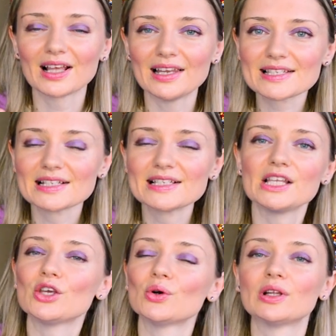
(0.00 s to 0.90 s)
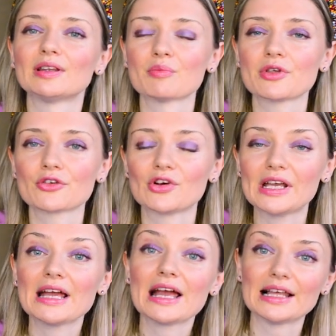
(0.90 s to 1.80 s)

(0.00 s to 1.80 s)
Let's continue. Number three,